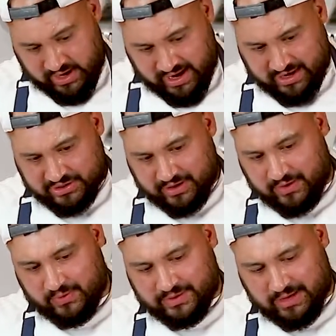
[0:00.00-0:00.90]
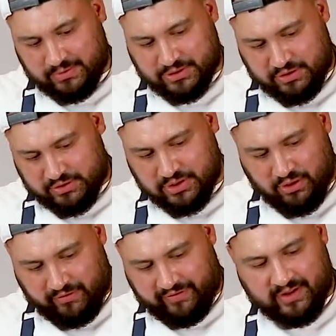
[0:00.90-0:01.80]
Actually, was able to use the
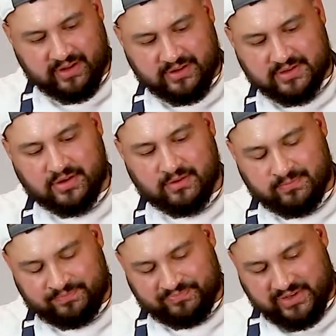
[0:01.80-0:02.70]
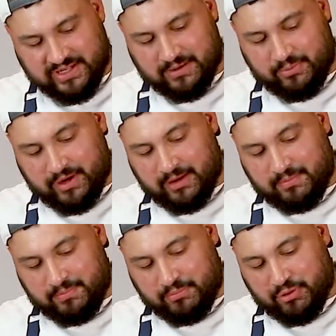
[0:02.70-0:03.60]
whole filling. So this is a pretty
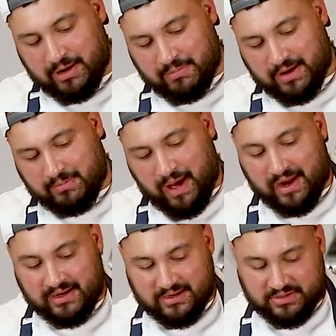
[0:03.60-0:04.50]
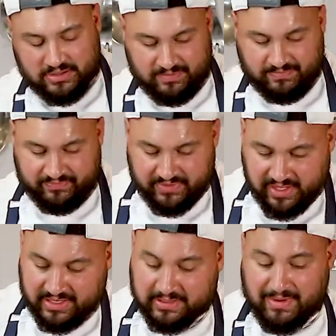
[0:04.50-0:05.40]
big pie dish. I
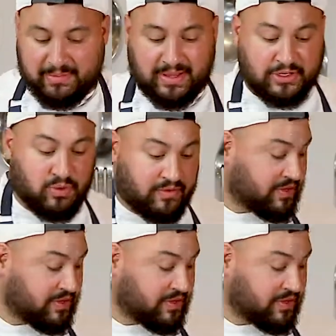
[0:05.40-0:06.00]
think this might be like 12